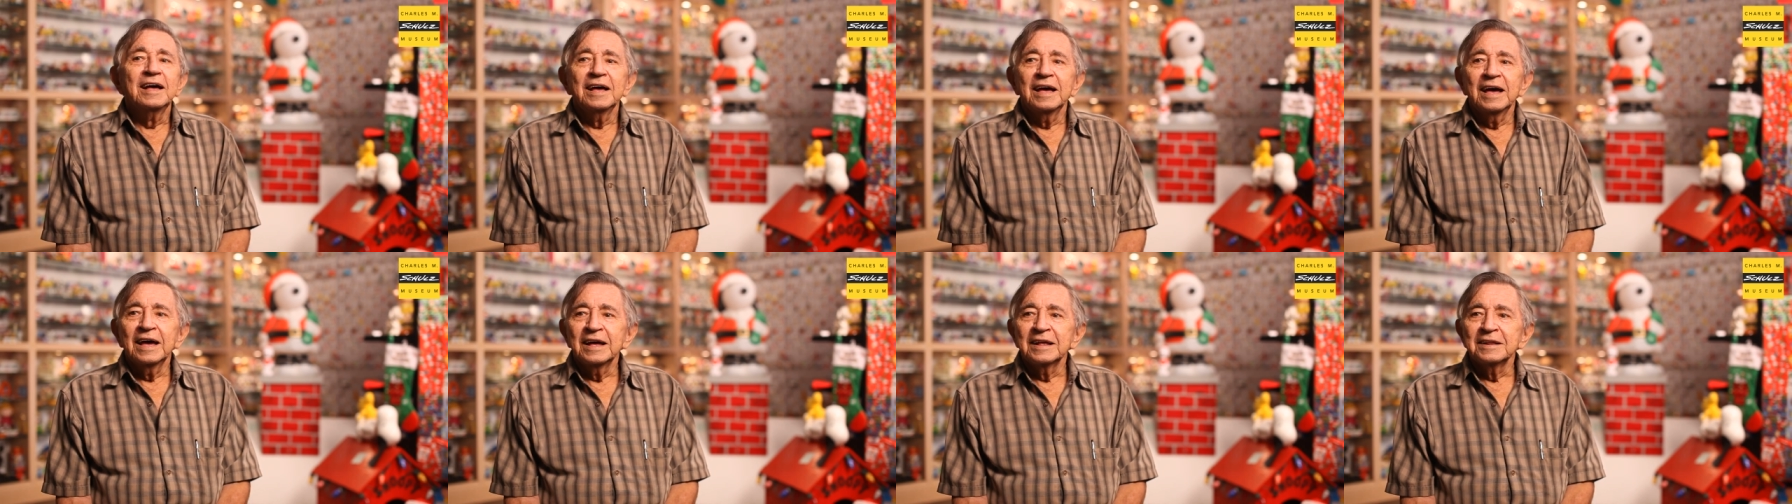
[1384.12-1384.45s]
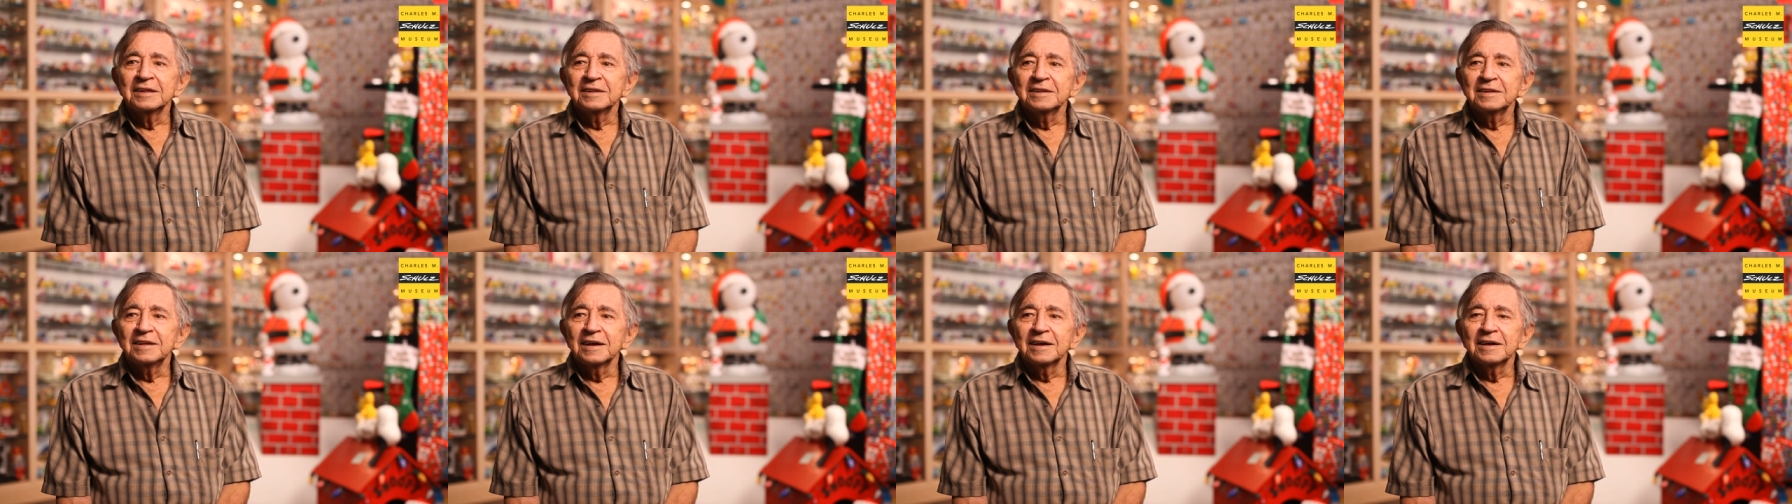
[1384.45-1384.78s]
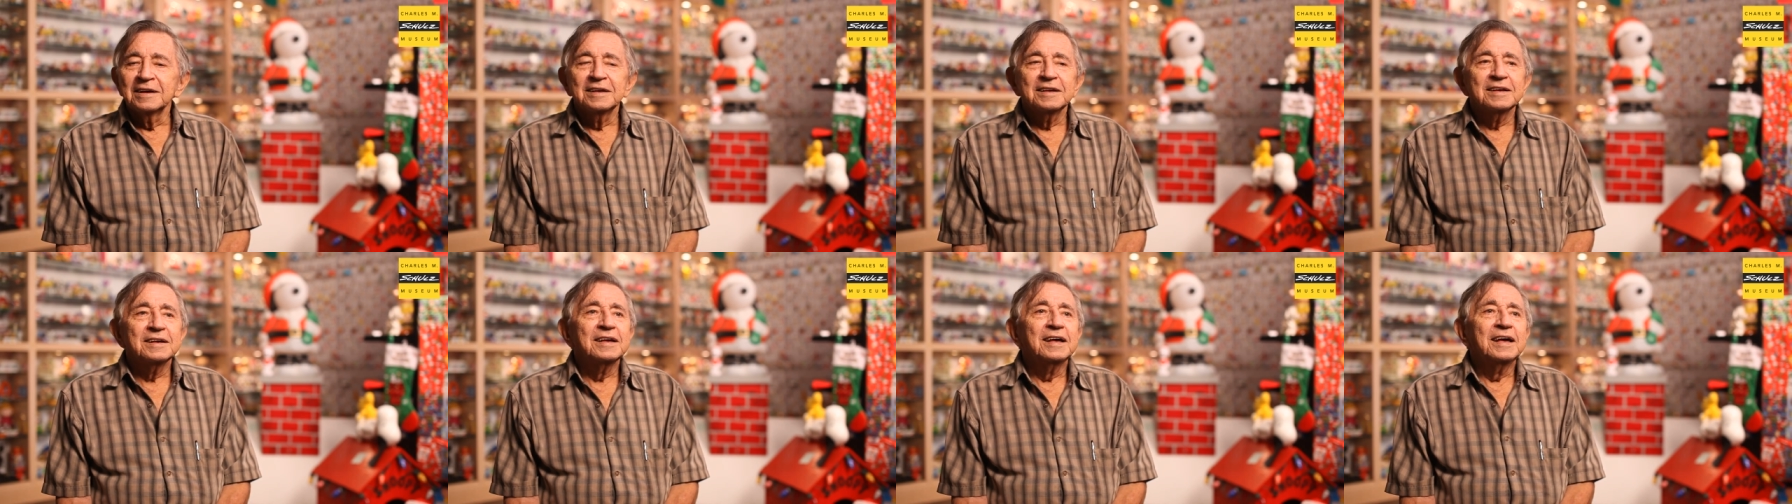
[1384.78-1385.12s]
and
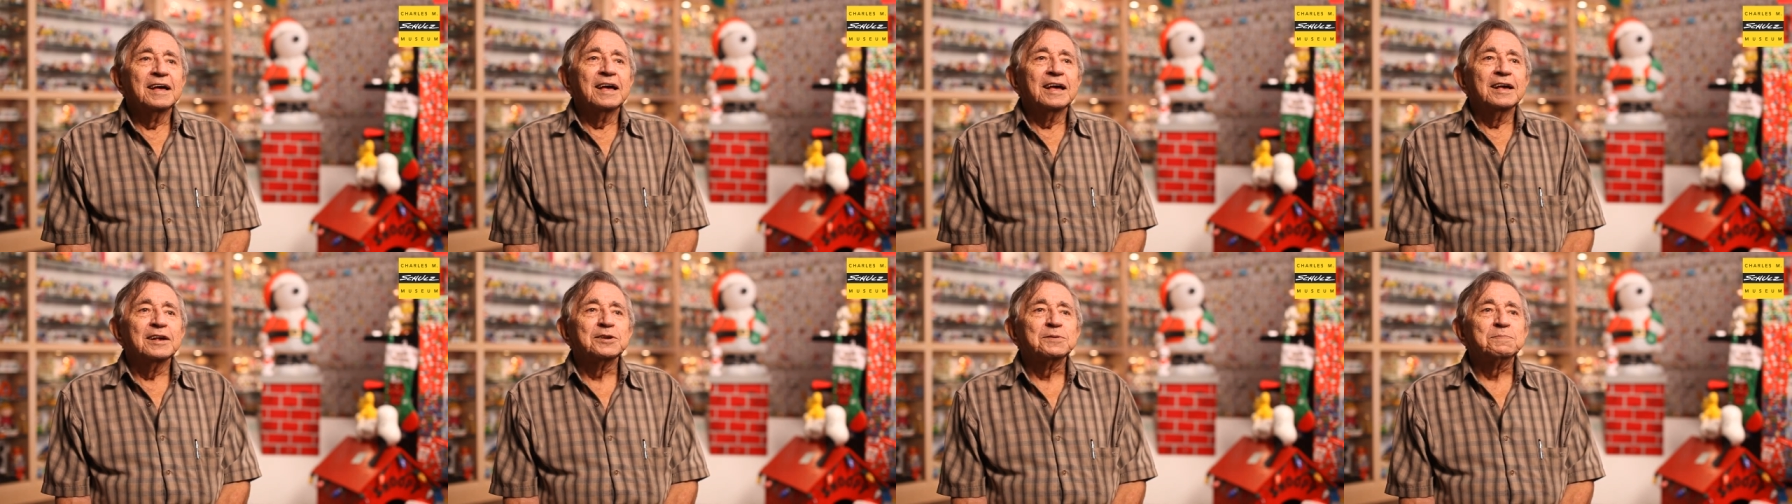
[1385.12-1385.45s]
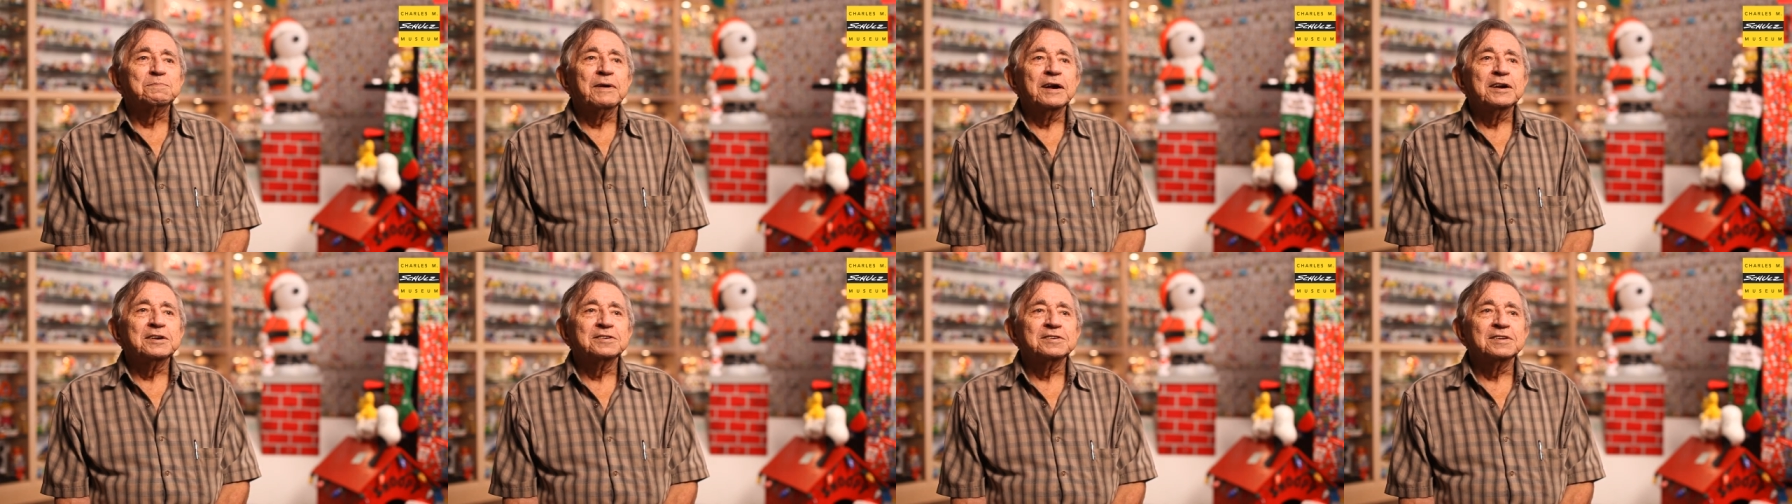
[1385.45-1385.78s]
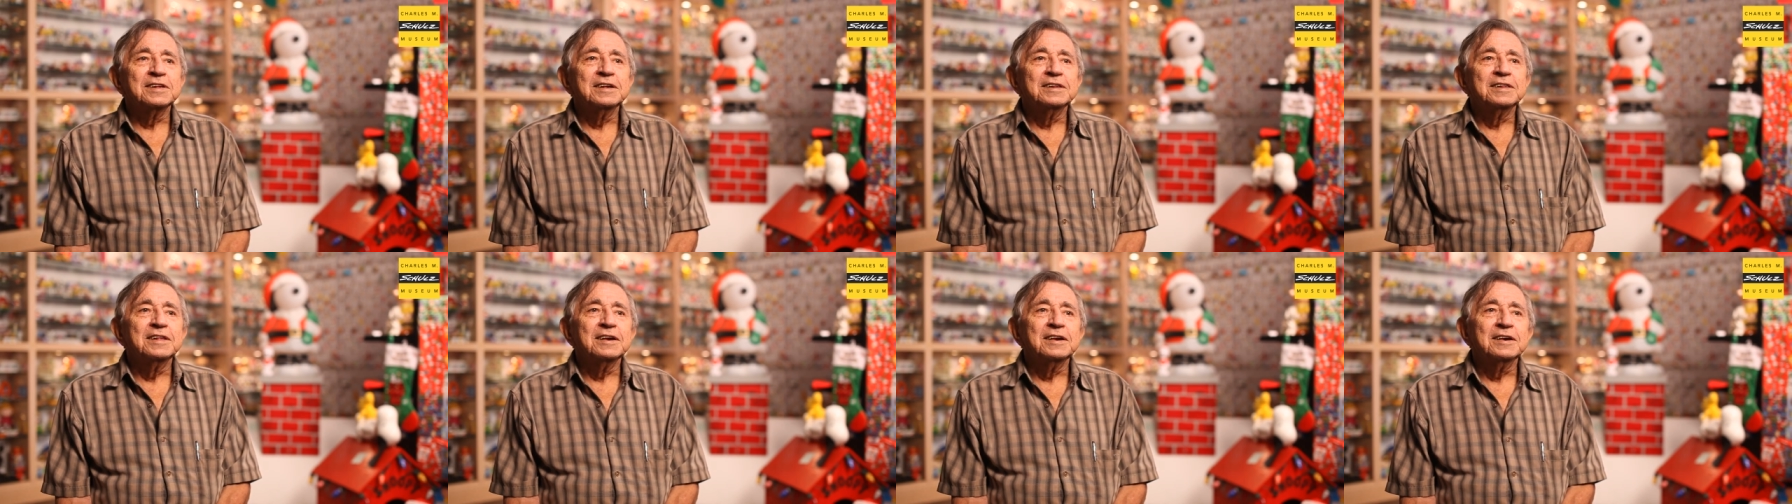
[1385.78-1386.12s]
uh,
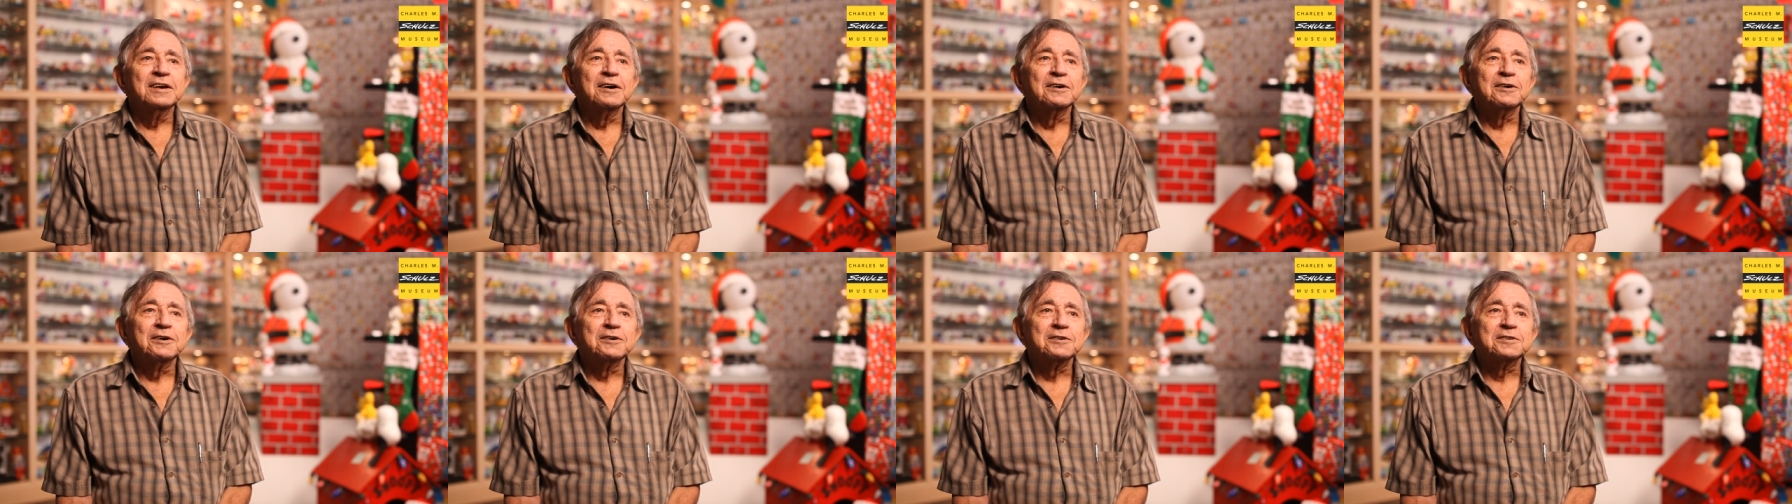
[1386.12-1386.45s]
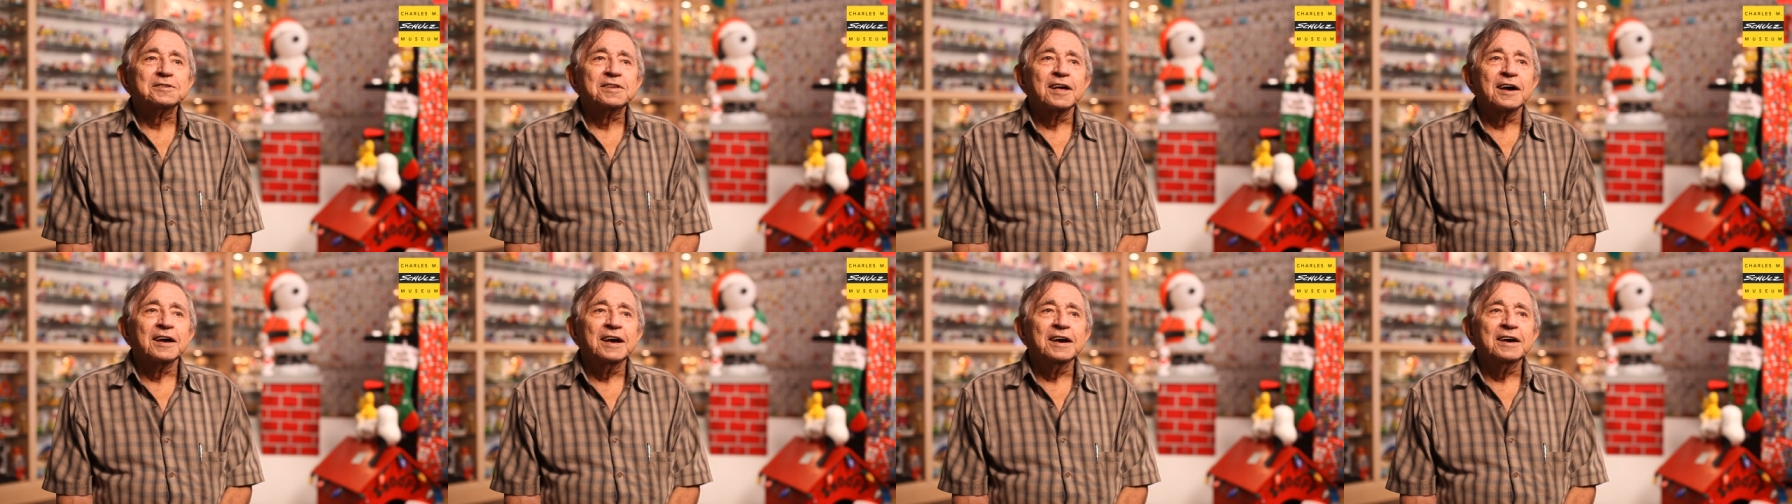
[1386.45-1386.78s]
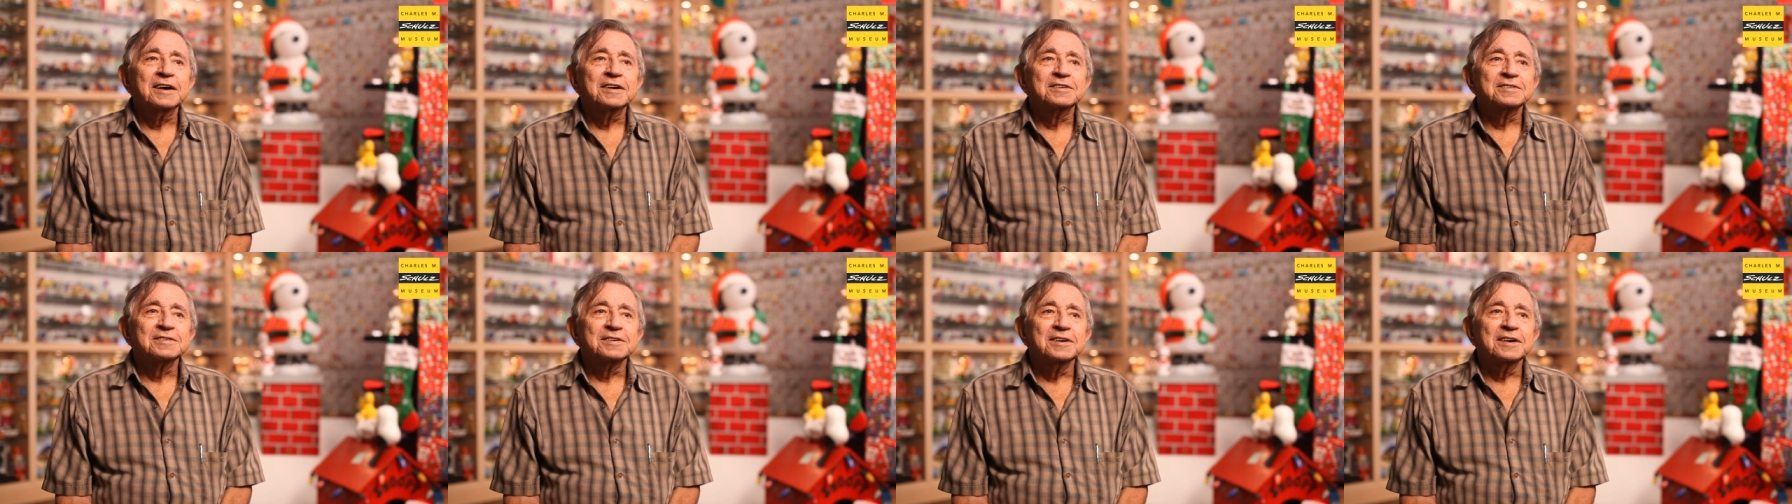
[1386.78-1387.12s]
especially the younger types.